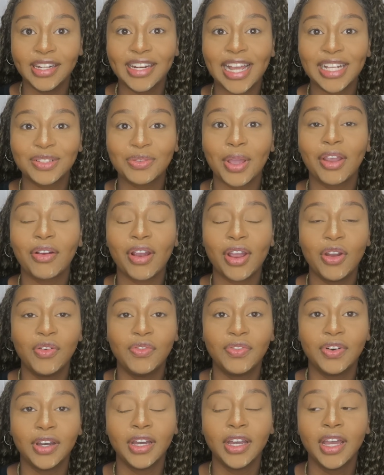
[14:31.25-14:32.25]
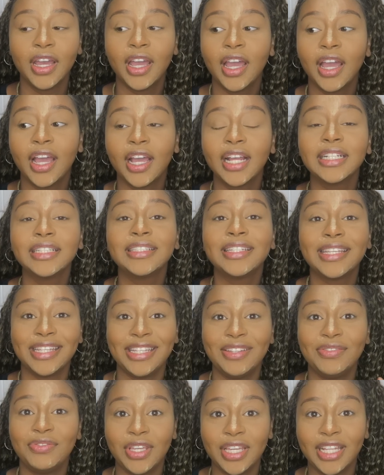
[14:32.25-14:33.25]
That's why I cry over
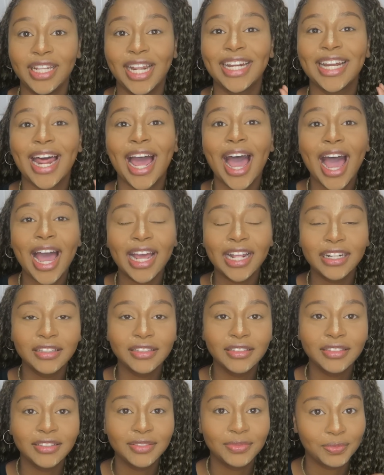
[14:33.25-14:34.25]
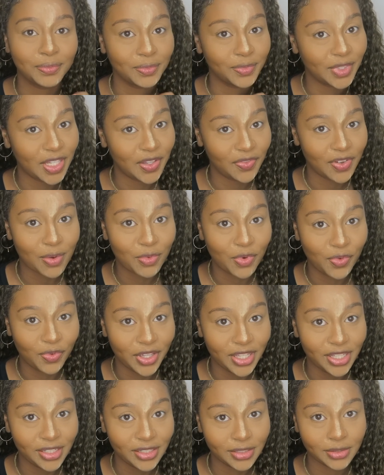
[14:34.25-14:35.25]
TV. Like that TV and
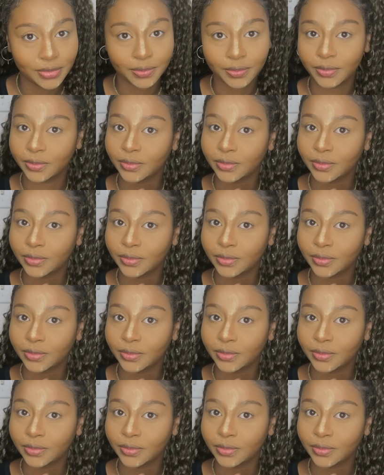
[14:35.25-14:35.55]
movies